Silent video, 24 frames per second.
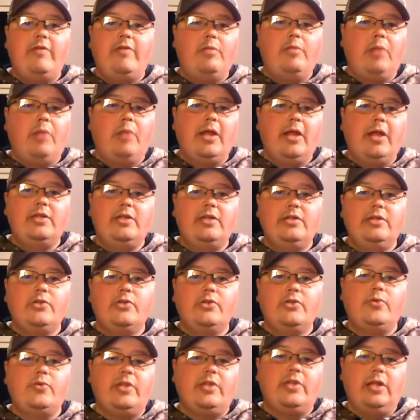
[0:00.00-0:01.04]
any brand
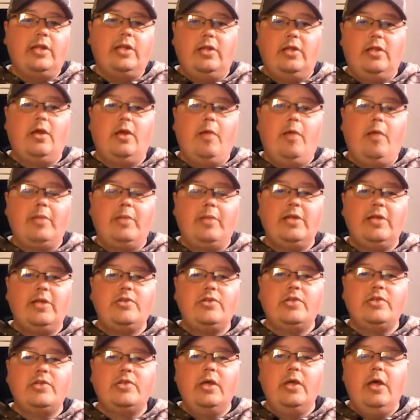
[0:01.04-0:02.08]
deals with any of the
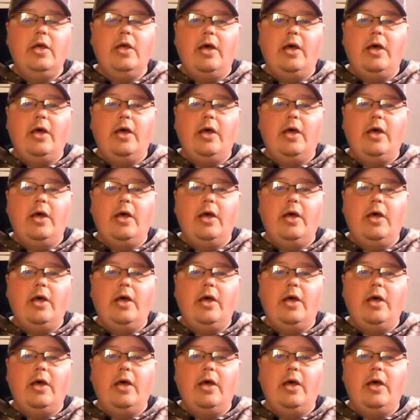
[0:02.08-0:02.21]
companies.